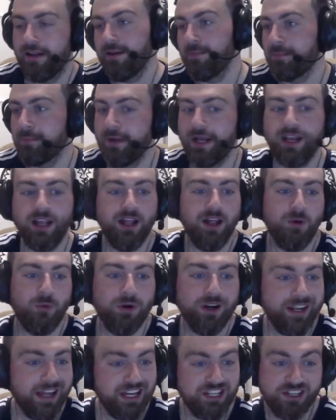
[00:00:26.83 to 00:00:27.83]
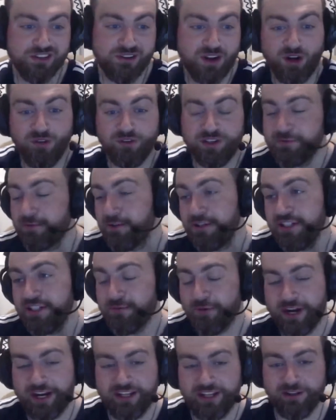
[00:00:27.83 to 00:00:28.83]
But we're a nation of convicts. We're used to
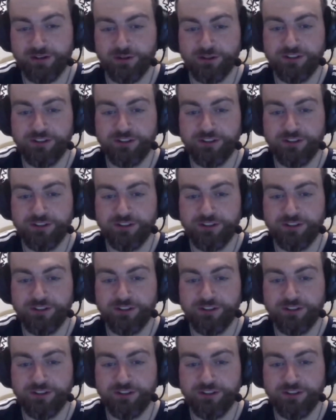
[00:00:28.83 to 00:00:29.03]
breaking the law.